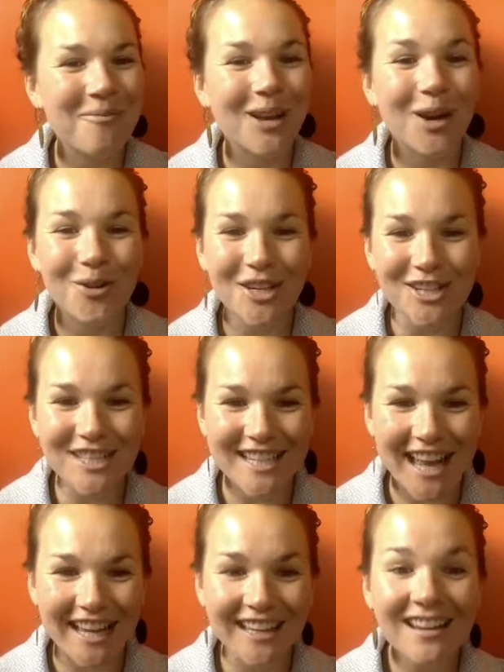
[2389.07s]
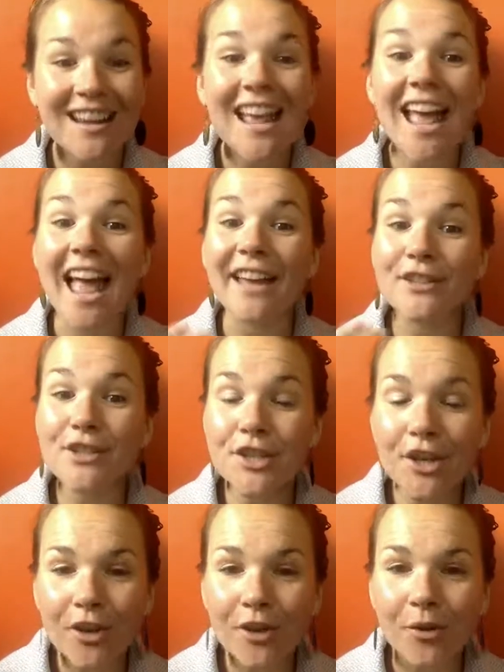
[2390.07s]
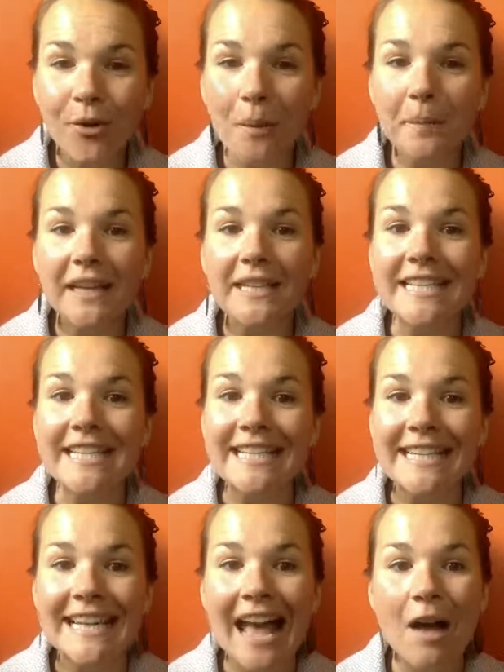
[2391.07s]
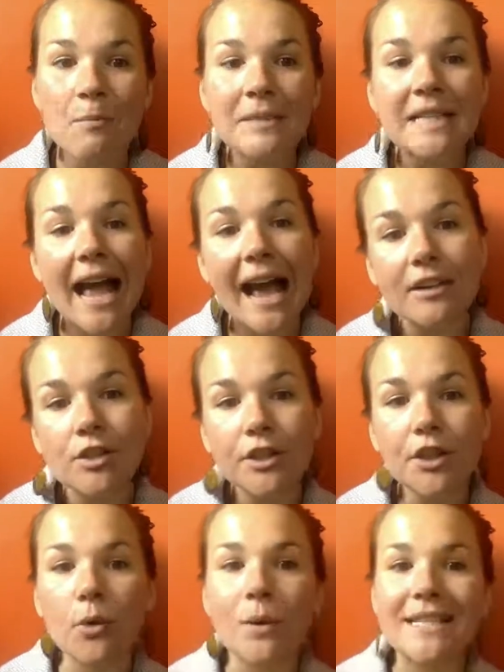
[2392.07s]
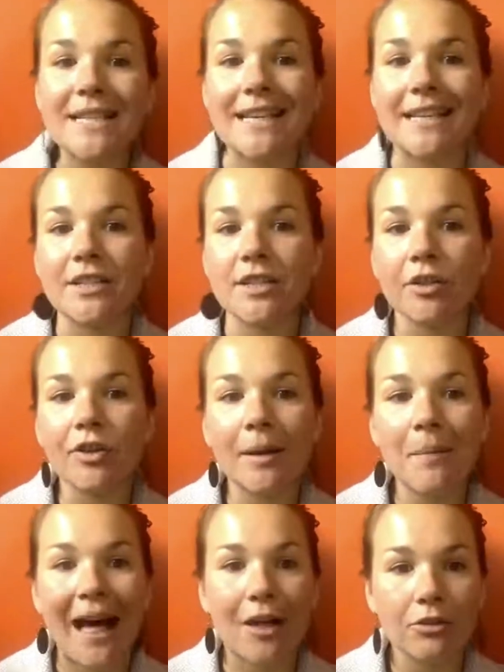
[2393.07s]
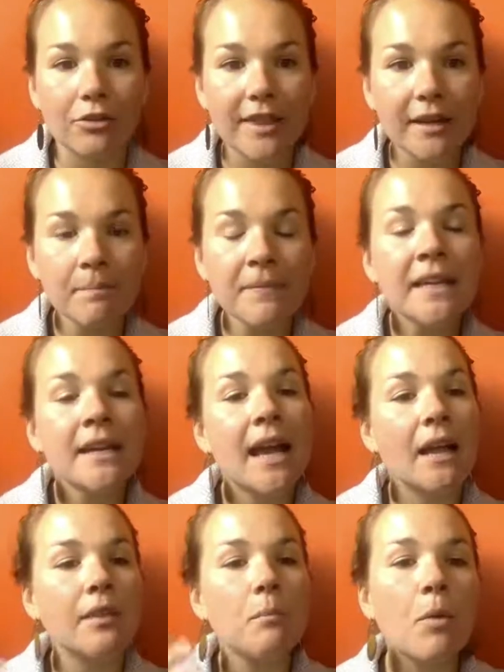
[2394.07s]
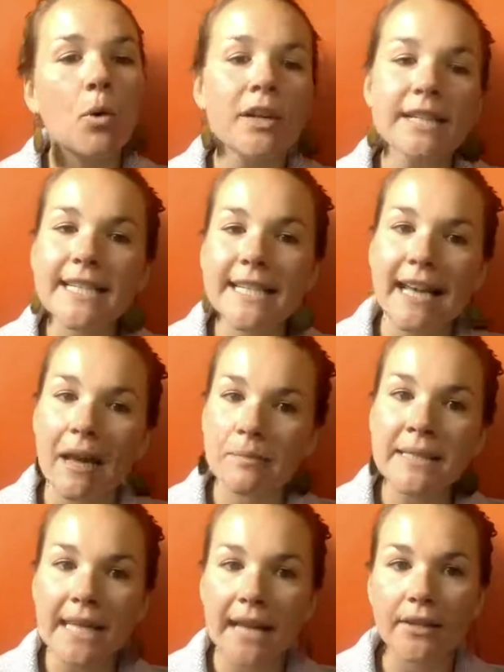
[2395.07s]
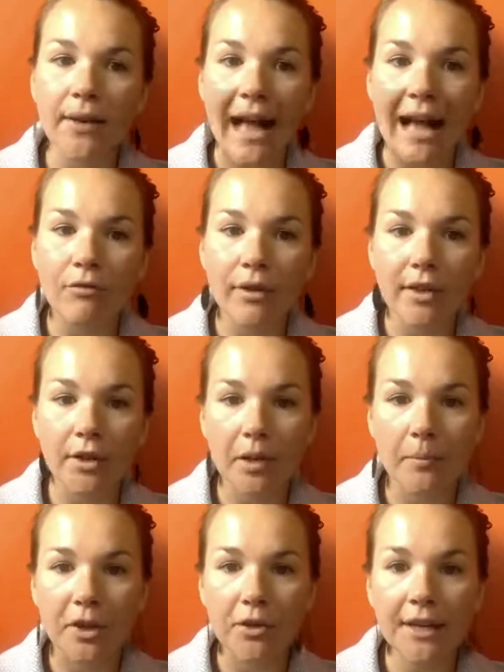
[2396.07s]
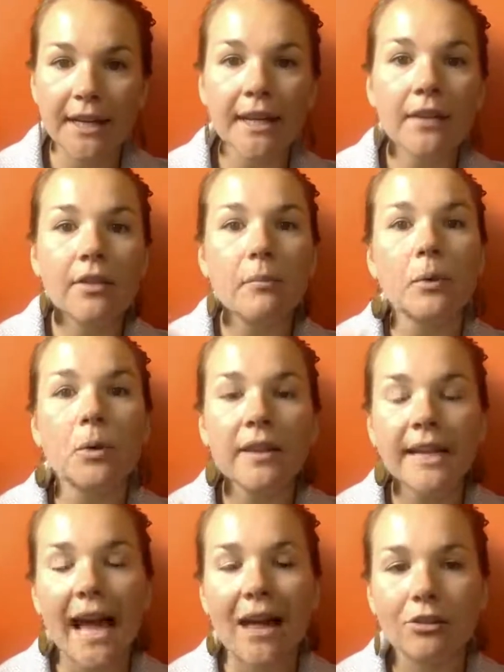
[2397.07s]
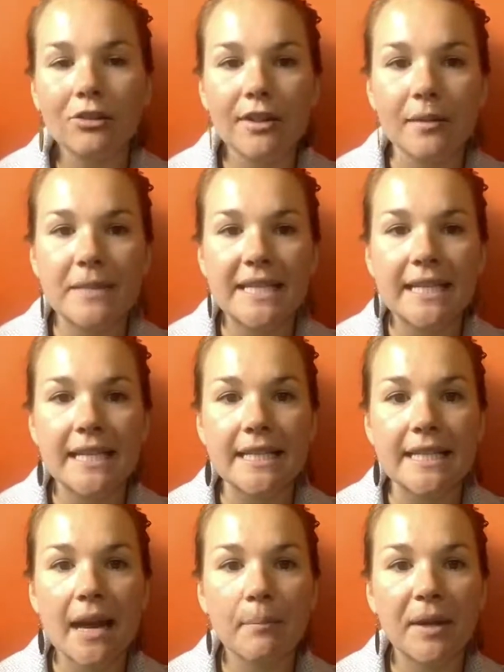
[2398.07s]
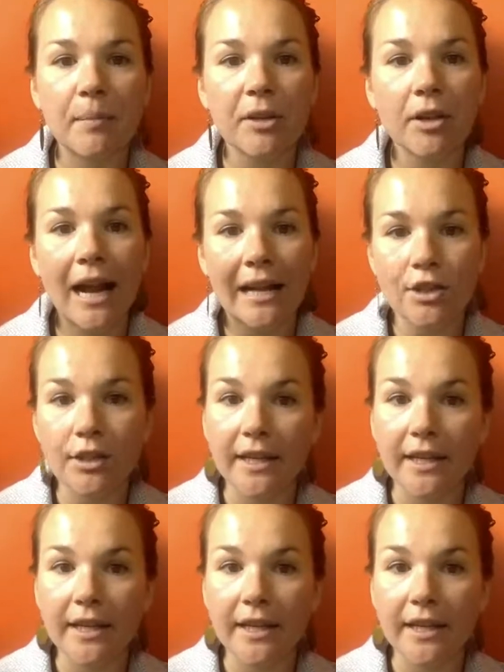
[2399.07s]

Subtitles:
go to your site. And two, because DMs actually go into the Instagram algorithm. And the more DMs that you have with your community, the more the algorithm sees that people are actually